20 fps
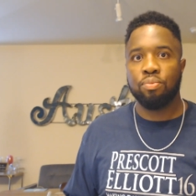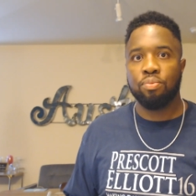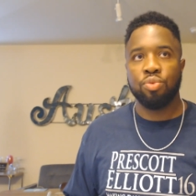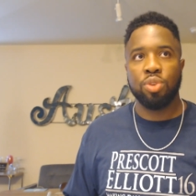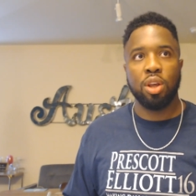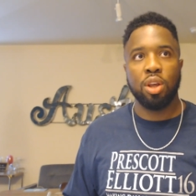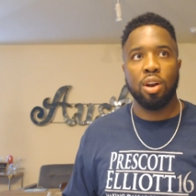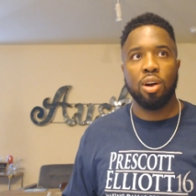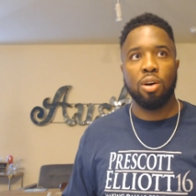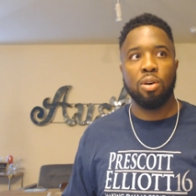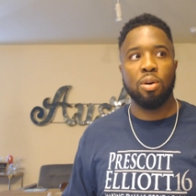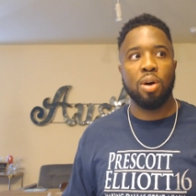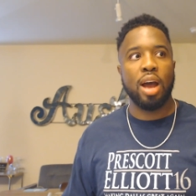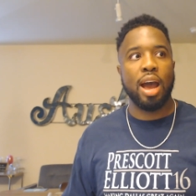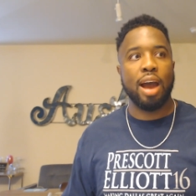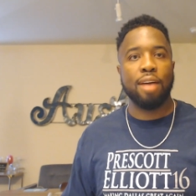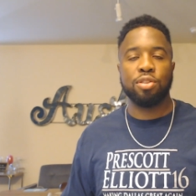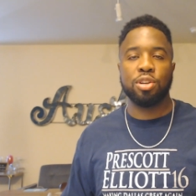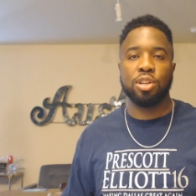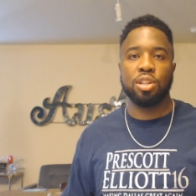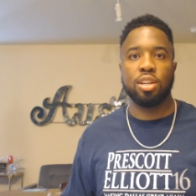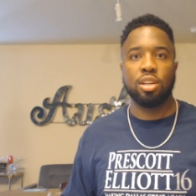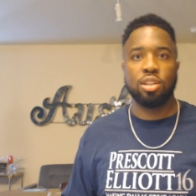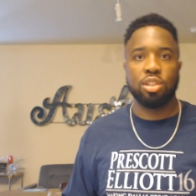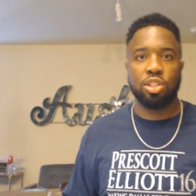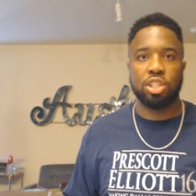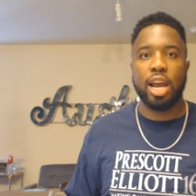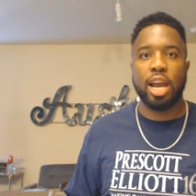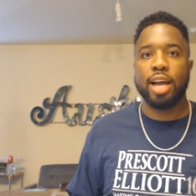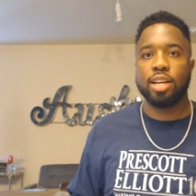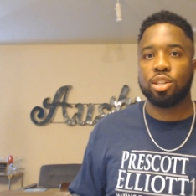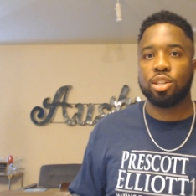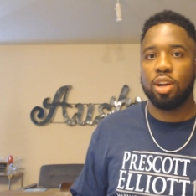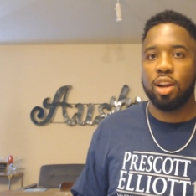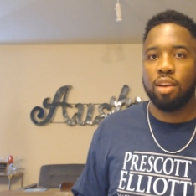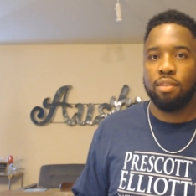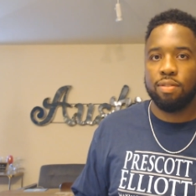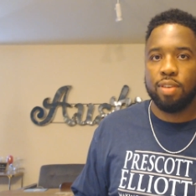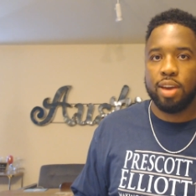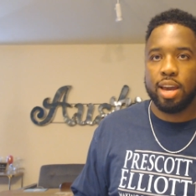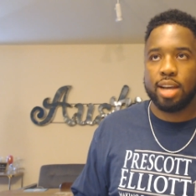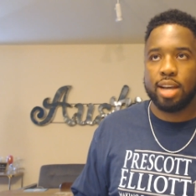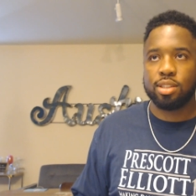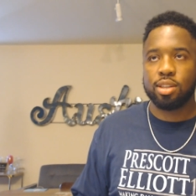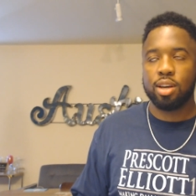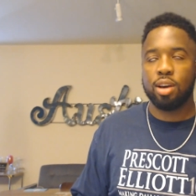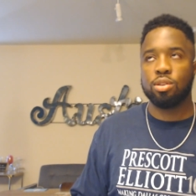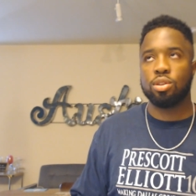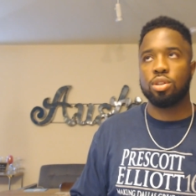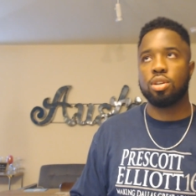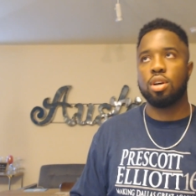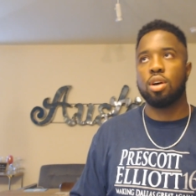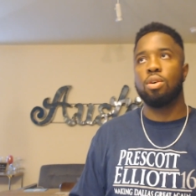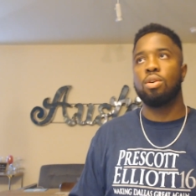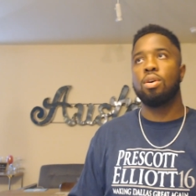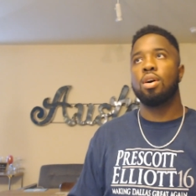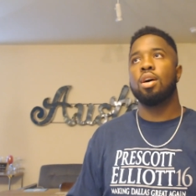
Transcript: you know, after the Chaz Green fiasco. So